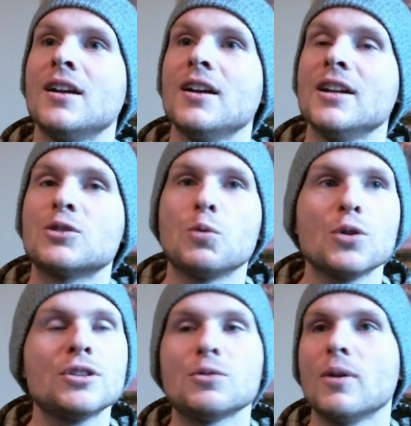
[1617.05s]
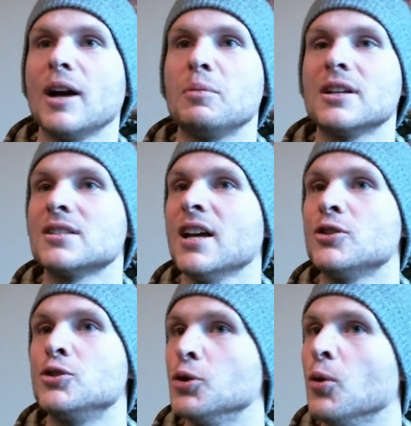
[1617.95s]
It's worth the ride because that
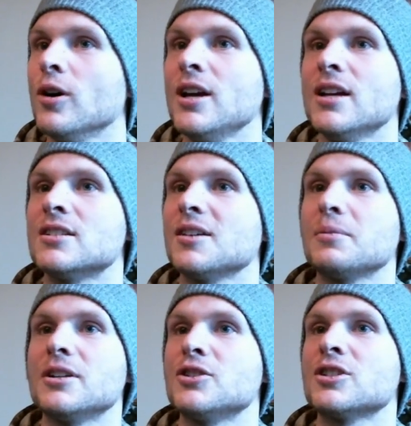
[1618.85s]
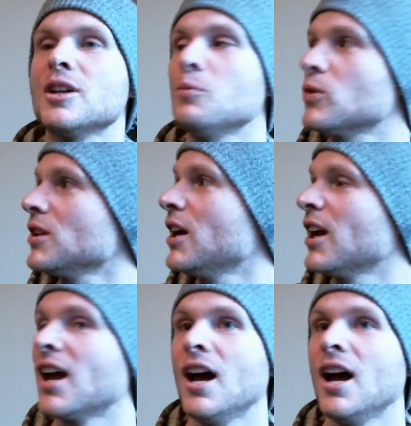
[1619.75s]
joy and something is just something where like